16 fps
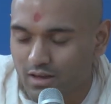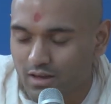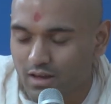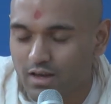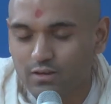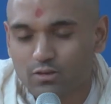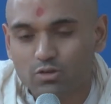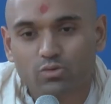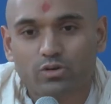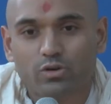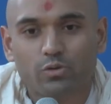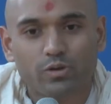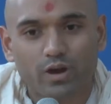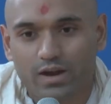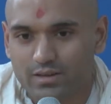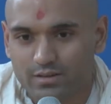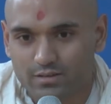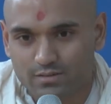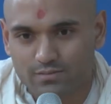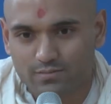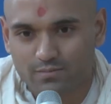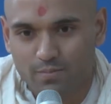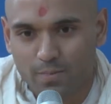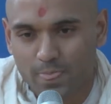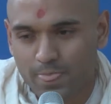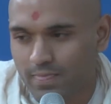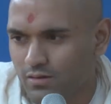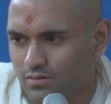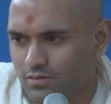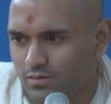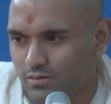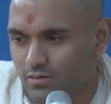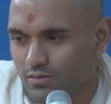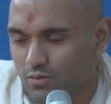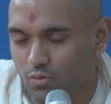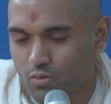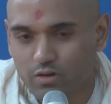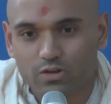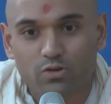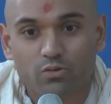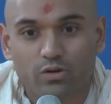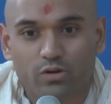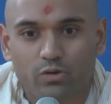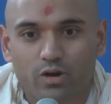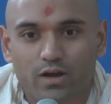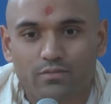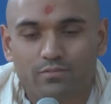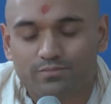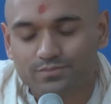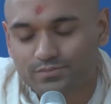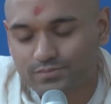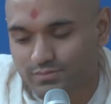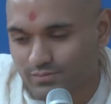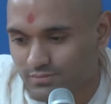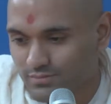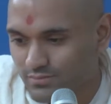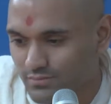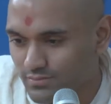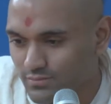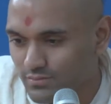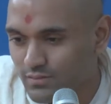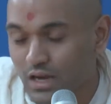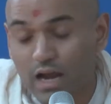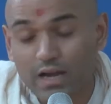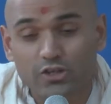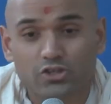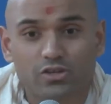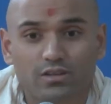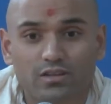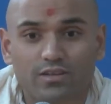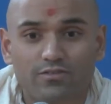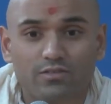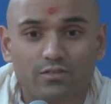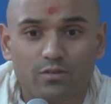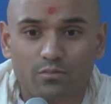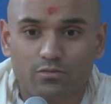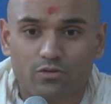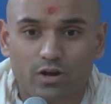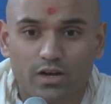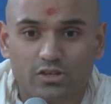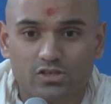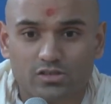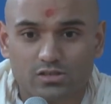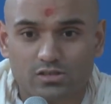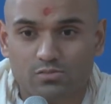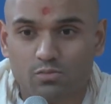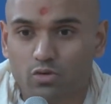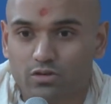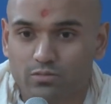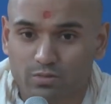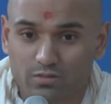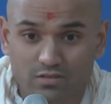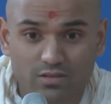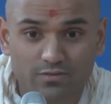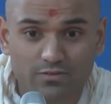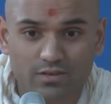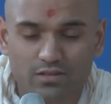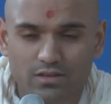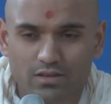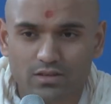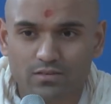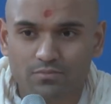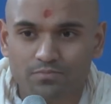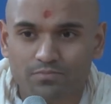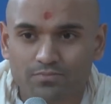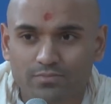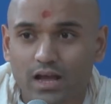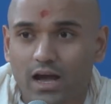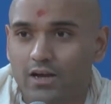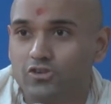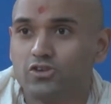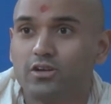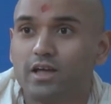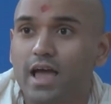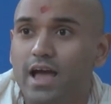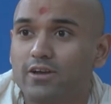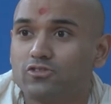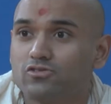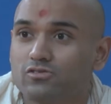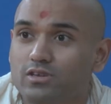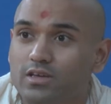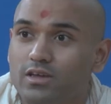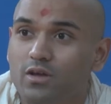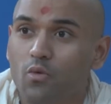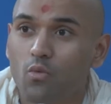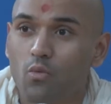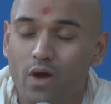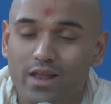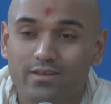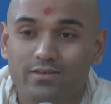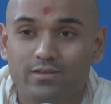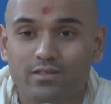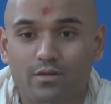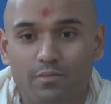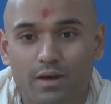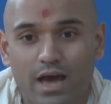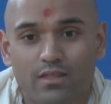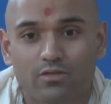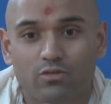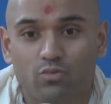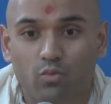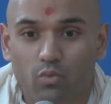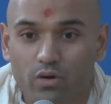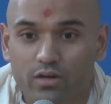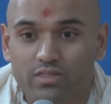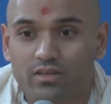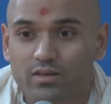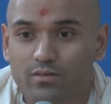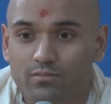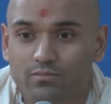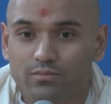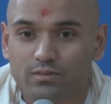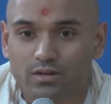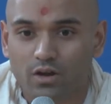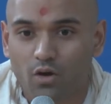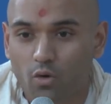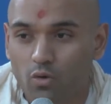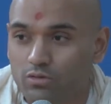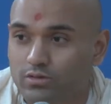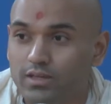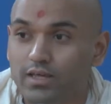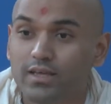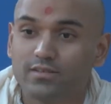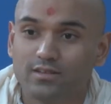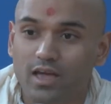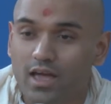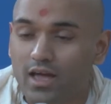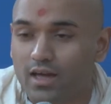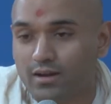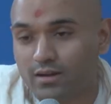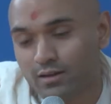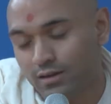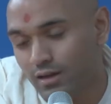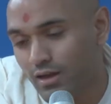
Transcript: And you regret it. What do you regret? I should have given him directions more specifically. I should have actually went to the bathroom with him, holding his hand,